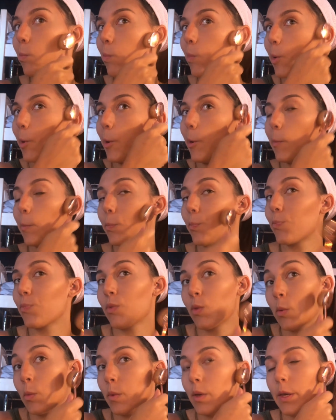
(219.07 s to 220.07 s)
But
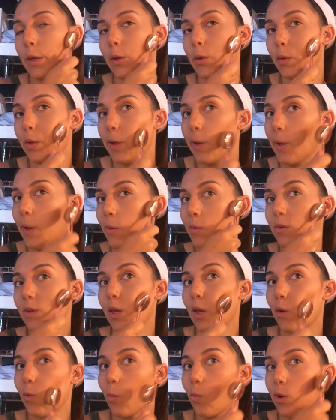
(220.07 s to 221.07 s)
we killed it. I was
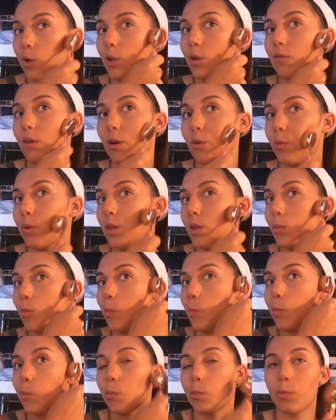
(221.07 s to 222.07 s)
like walking around with a
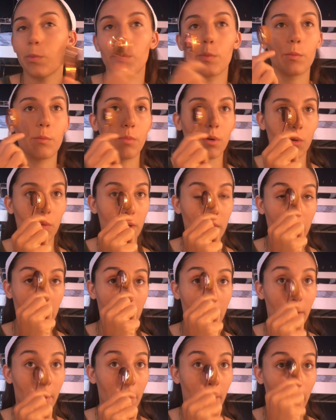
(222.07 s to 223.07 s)
bow and
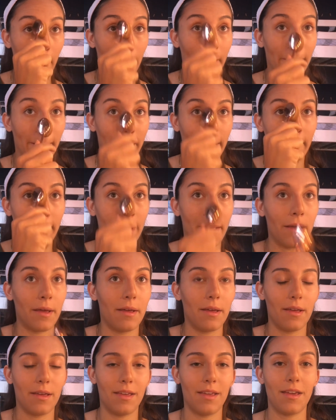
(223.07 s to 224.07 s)
arrow,
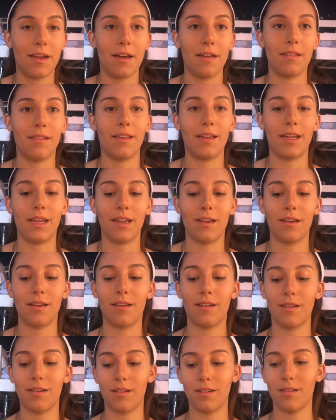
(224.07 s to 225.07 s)
and he had like
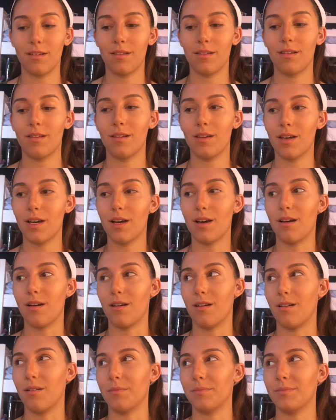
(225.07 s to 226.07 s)

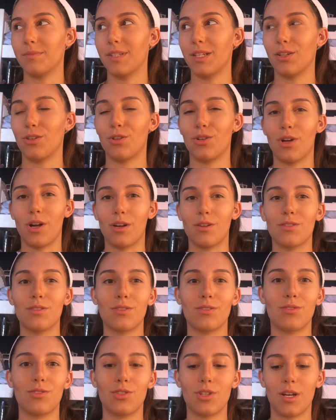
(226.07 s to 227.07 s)
a
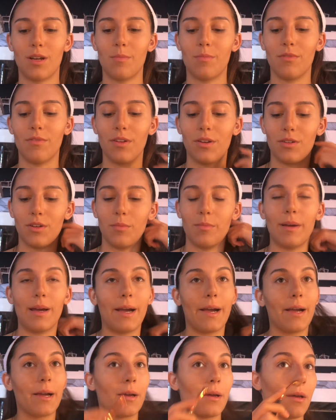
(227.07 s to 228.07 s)
cross strap around your
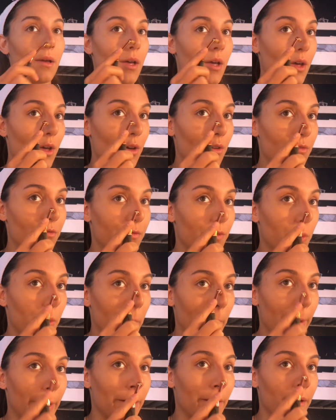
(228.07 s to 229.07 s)
back
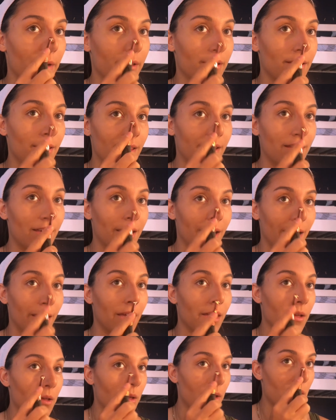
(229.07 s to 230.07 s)
for
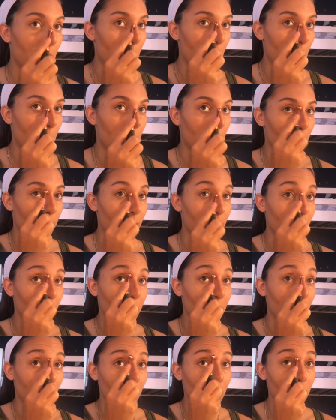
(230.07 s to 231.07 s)
the
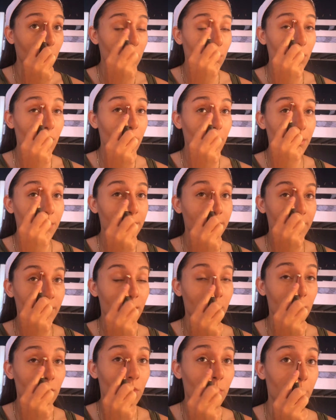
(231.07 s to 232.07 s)
gun holster.
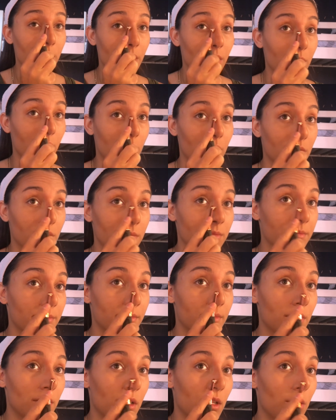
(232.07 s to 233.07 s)
It was pretty cool.
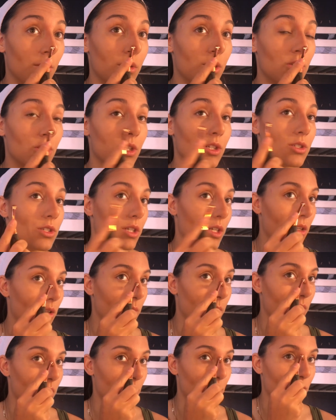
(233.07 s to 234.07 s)
And we
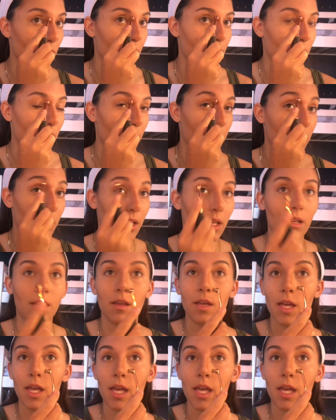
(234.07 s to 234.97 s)
trick-or-treated with his whole family.